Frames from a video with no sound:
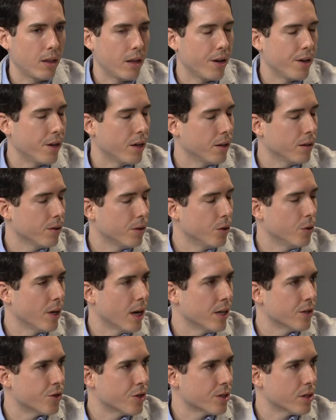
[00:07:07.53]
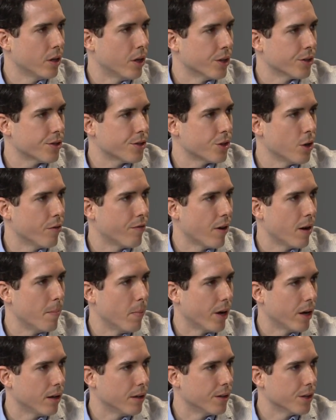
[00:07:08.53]
lending, you guys just launched SoFi
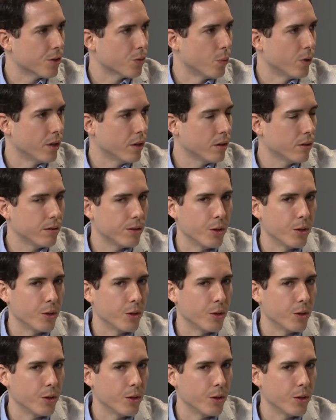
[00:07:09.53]
Money this week. Do